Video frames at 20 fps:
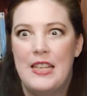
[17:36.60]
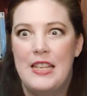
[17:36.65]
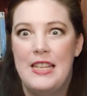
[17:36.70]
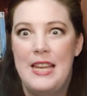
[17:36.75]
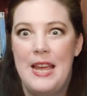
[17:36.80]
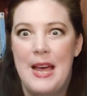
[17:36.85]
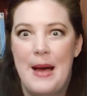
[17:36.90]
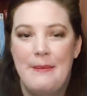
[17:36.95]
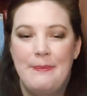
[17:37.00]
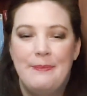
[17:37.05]

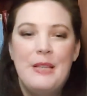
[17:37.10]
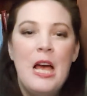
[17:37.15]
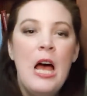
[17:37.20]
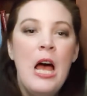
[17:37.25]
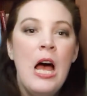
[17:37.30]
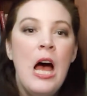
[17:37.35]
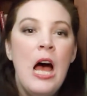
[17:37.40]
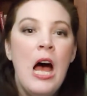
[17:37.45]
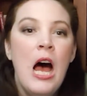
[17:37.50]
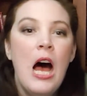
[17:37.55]
yeah.
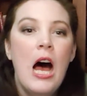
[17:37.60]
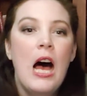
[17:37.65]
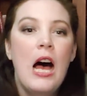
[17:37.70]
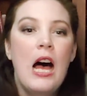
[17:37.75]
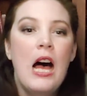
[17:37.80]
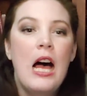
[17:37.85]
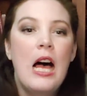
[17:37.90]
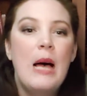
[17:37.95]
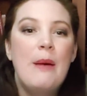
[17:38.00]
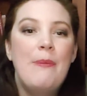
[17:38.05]

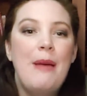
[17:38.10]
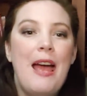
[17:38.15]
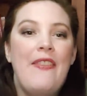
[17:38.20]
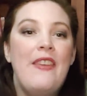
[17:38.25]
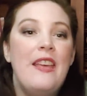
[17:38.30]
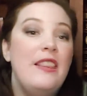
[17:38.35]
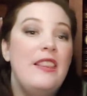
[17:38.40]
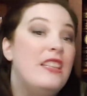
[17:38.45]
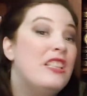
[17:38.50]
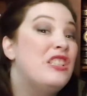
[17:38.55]

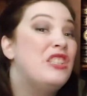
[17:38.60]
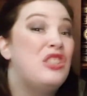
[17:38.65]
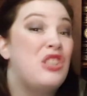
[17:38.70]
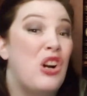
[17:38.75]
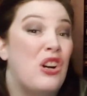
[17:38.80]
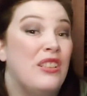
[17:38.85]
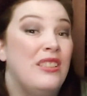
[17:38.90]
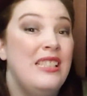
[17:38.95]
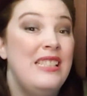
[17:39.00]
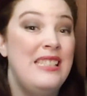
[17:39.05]
And then The
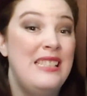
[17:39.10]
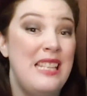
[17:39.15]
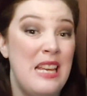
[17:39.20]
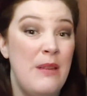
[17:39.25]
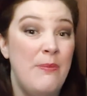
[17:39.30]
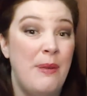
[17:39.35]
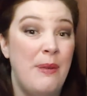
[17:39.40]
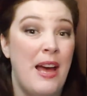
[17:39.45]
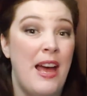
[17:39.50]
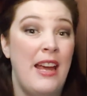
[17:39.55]
Starless
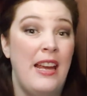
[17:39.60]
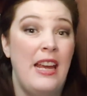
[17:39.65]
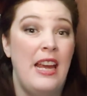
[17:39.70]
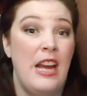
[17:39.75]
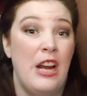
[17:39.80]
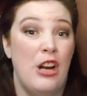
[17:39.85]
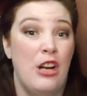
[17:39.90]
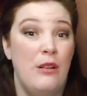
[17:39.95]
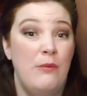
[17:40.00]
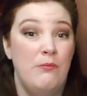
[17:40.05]
Sea by
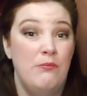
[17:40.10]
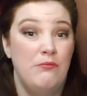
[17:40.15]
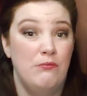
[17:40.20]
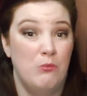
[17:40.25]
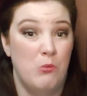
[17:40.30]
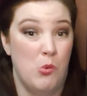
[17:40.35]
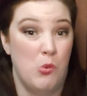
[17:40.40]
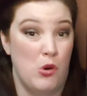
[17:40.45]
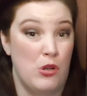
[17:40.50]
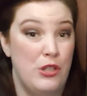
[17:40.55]
Erin
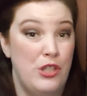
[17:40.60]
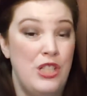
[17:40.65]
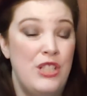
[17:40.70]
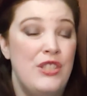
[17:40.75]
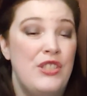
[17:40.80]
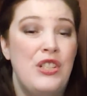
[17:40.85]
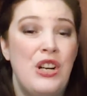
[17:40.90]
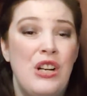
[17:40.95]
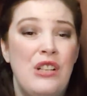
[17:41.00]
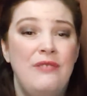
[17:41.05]

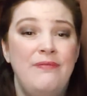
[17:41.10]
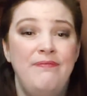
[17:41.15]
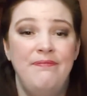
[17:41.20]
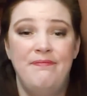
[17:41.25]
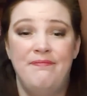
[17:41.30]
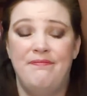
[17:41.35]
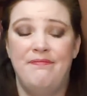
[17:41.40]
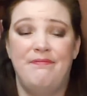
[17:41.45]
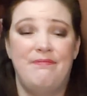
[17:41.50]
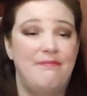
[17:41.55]
Morgenstern.
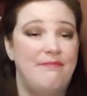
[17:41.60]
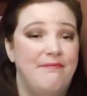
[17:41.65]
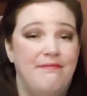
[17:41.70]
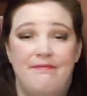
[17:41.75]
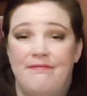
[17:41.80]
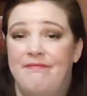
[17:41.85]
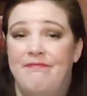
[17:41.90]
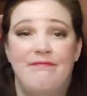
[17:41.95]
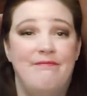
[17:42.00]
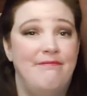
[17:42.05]

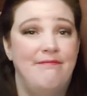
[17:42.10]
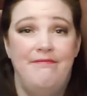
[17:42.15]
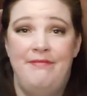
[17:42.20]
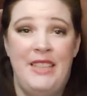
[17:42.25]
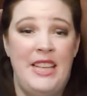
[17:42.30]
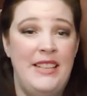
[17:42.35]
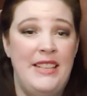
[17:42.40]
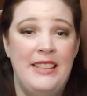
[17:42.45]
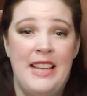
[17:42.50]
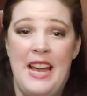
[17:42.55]

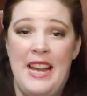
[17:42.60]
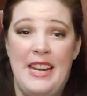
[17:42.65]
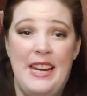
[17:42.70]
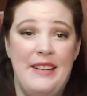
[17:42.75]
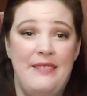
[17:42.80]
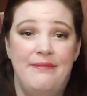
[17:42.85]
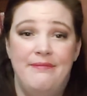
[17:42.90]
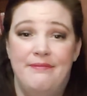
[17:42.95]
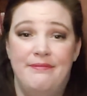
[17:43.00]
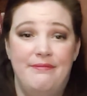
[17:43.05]
Didn't like
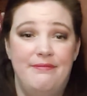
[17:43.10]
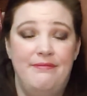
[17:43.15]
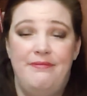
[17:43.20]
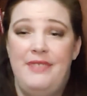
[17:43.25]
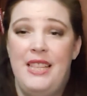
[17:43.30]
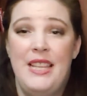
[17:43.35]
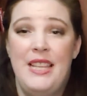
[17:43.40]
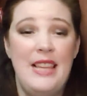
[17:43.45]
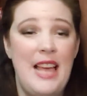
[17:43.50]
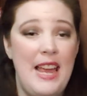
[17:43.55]

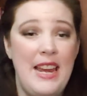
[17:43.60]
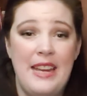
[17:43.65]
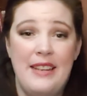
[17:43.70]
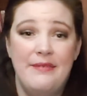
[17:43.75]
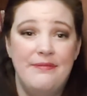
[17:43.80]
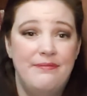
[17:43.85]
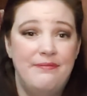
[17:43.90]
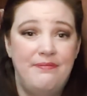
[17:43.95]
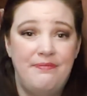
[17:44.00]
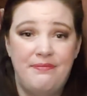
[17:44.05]

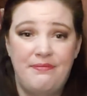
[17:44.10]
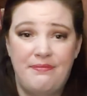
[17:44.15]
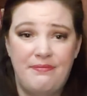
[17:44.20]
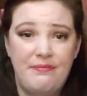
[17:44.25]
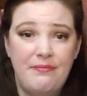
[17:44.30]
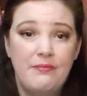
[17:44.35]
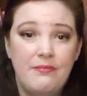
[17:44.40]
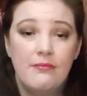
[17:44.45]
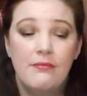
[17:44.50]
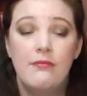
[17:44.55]
it.
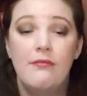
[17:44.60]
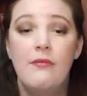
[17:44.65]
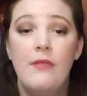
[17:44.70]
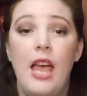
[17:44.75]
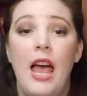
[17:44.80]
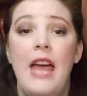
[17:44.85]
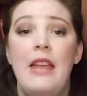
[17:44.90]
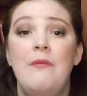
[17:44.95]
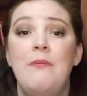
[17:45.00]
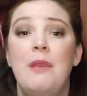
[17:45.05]

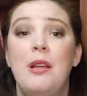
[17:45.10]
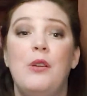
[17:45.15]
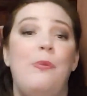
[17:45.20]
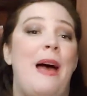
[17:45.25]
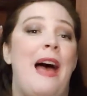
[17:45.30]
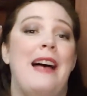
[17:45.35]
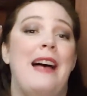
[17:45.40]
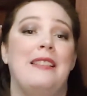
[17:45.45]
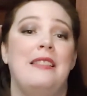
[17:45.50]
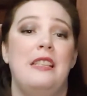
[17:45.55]
And Middle
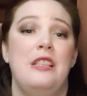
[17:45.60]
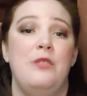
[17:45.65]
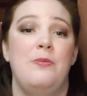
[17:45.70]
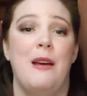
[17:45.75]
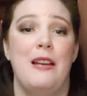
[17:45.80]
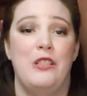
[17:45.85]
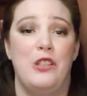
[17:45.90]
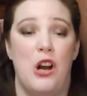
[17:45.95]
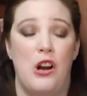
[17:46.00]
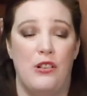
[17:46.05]
Passage
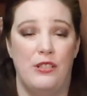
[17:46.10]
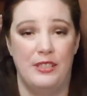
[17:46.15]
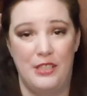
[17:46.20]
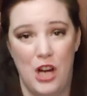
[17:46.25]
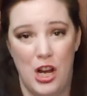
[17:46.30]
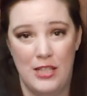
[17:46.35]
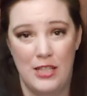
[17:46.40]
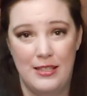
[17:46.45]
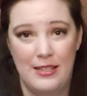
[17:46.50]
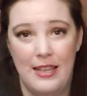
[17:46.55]
by Charles
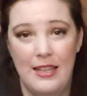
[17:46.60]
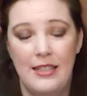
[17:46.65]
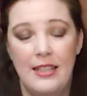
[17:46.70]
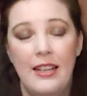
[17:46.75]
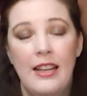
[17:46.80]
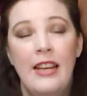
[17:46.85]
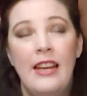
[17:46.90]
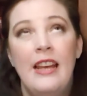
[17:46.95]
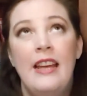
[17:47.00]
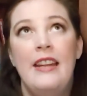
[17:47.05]

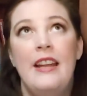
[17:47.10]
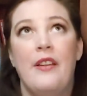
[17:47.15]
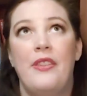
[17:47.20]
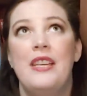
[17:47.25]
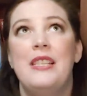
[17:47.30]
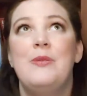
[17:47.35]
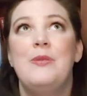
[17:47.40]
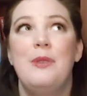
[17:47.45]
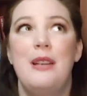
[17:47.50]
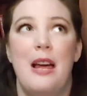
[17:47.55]
Johnson. Now,
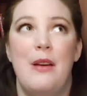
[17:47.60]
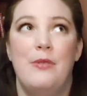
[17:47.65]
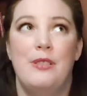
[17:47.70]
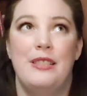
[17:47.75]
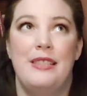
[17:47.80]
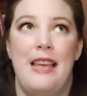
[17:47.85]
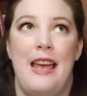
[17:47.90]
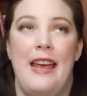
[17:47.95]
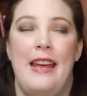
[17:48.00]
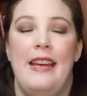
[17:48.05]
this one I
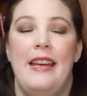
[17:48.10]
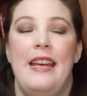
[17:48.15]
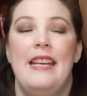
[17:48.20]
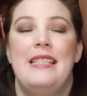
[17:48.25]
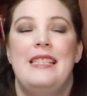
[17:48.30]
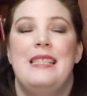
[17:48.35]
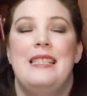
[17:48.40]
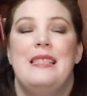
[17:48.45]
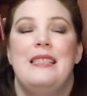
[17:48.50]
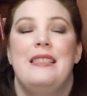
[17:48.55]
will say,
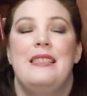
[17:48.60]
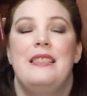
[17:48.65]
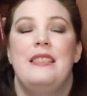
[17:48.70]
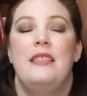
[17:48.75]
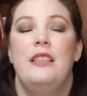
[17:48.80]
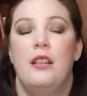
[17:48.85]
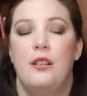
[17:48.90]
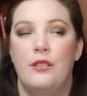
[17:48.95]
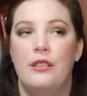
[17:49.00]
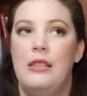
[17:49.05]
it's
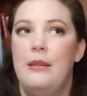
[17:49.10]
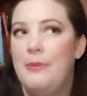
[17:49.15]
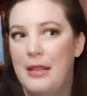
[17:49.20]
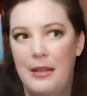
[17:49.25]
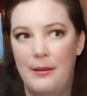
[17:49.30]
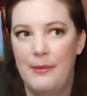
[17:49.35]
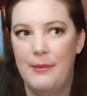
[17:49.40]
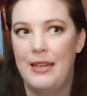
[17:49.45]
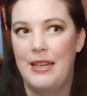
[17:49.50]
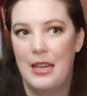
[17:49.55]
literally
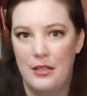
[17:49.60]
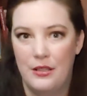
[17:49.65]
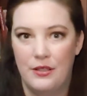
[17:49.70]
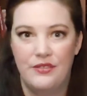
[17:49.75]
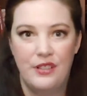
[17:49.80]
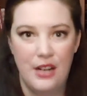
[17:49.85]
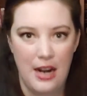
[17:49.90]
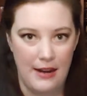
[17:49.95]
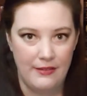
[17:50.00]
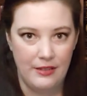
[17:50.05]
been in my
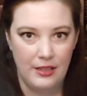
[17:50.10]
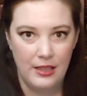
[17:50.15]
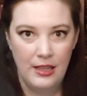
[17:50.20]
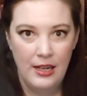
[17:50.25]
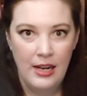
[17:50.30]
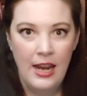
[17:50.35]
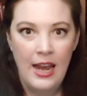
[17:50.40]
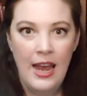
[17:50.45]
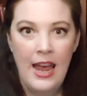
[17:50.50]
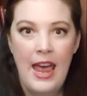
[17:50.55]
Kindle
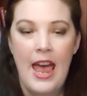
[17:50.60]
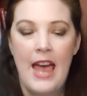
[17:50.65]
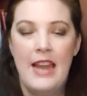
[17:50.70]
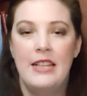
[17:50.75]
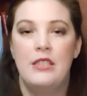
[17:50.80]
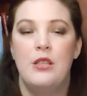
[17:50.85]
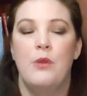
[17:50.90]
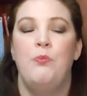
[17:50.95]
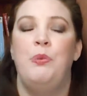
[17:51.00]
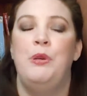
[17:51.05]
forever,
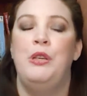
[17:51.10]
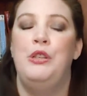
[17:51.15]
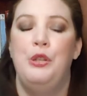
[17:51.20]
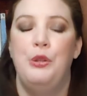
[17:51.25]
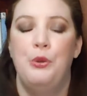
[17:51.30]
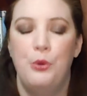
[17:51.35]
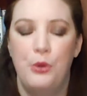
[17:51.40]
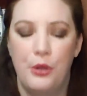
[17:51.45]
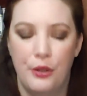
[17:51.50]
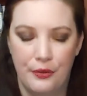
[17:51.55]
and it's a
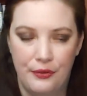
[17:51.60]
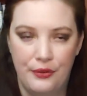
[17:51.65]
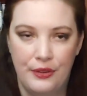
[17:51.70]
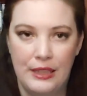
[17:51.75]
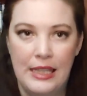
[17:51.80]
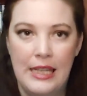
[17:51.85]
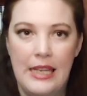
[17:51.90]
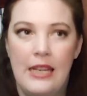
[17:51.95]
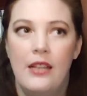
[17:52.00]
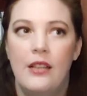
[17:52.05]

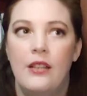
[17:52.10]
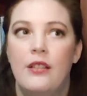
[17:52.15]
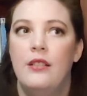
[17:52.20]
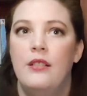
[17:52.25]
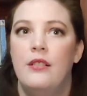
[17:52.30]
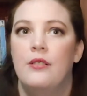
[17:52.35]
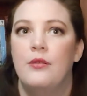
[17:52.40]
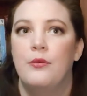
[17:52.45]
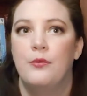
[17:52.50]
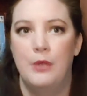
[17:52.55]
beautifully
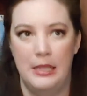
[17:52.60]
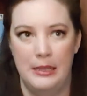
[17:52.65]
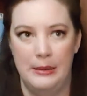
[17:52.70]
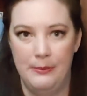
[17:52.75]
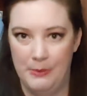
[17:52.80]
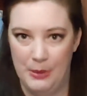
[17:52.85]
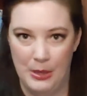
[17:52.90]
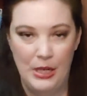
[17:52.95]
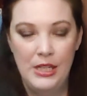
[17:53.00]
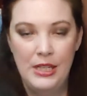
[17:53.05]

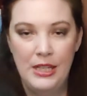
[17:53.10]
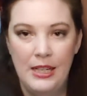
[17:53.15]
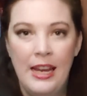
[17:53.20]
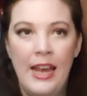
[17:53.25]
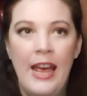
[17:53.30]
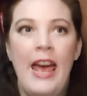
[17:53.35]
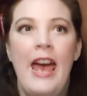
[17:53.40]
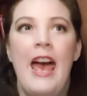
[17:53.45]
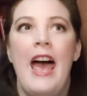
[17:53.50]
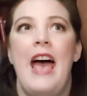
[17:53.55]
written book,
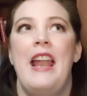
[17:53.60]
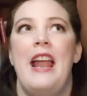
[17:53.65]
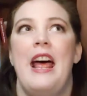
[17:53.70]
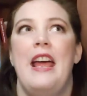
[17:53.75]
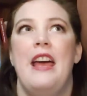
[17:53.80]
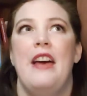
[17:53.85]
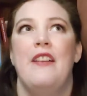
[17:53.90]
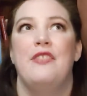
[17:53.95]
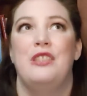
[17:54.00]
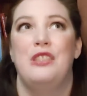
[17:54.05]
and
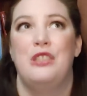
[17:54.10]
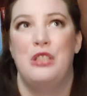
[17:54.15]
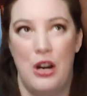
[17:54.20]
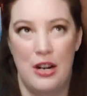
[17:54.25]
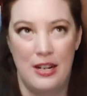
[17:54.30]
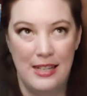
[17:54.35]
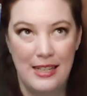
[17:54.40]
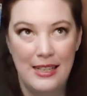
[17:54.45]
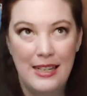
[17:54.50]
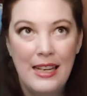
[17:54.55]
I have
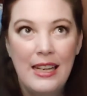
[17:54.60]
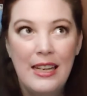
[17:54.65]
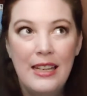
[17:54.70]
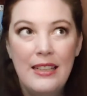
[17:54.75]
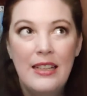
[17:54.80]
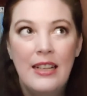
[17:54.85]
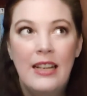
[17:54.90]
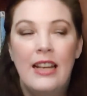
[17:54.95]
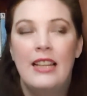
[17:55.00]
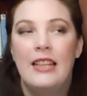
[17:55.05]
started
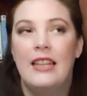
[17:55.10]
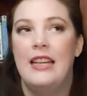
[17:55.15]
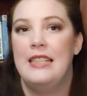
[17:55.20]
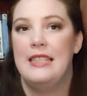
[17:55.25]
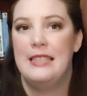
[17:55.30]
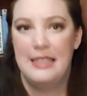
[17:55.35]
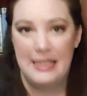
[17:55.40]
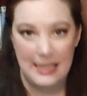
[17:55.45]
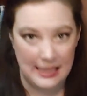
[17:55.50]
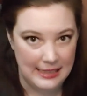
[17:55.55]
it
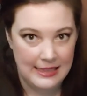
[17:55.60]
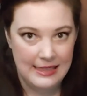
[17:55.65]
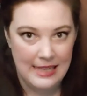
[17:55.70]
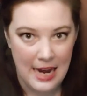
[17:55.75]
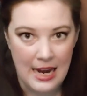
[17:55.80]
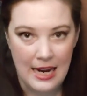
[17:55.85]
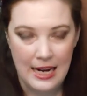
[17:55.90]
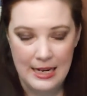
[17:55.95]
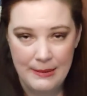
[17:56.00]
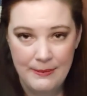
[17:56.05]
like 6
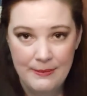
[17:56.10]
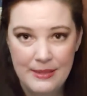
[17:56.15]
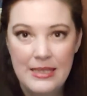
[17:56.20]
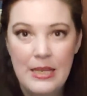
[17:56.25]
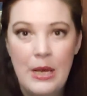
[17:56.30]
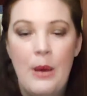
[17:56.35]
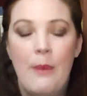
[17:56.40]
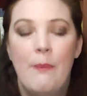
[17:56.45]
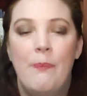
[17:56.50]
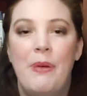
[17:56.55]

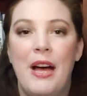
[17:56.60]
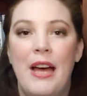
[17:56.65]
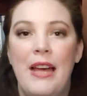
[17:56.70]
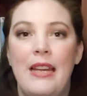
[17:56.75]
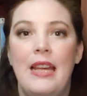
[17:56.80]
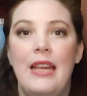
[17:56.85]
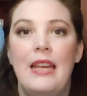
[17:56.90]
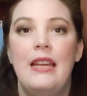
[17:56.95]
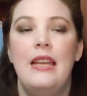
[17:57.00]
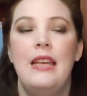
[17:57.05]
times.
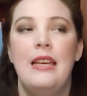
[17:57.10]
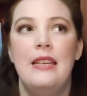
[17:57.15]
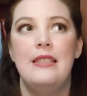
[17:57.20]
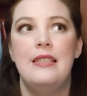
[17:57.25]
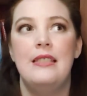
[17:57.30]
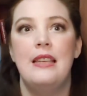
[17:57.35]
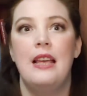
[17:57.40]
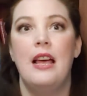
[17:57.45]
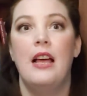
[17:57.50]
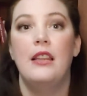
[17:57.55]
But it
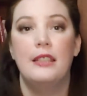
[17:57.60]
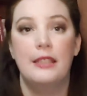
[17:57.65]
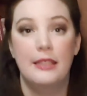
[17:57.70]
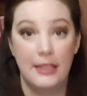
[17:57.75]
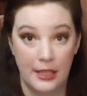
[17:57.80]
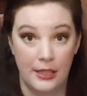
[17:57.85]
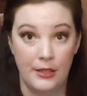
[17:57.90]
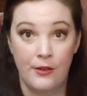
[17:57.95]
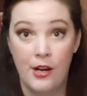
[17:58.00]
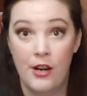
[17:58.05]
is a
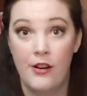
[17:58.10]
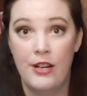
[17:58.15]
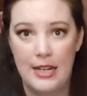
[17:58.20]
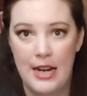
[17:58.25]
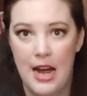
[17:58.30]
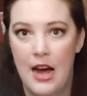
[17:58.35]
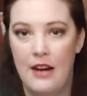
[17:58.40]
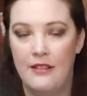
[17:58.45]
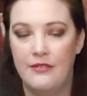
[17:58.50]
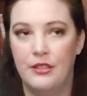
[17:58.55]

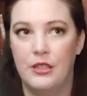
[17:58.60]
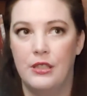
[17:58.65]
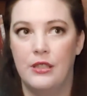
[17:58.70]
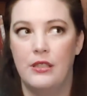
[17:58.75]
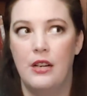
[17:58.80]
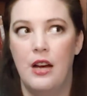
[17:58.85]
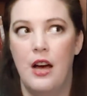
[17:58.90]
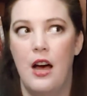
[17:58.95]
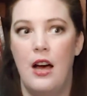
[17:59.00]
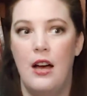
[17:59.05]
literary
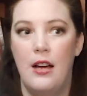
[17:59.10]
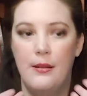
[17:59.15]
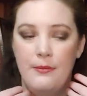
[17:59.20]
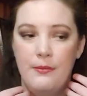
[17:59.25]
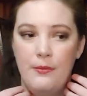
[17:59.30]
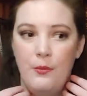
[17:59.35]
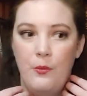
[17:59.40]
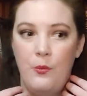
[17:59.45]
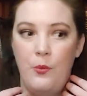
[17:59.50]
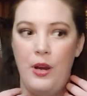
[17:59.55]
novel
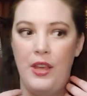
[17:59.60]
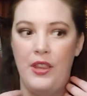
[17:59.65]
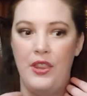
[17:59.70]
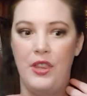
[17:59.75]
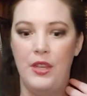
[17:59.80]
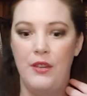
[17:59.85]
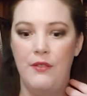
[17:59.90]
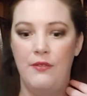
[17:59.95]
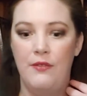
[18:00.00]
with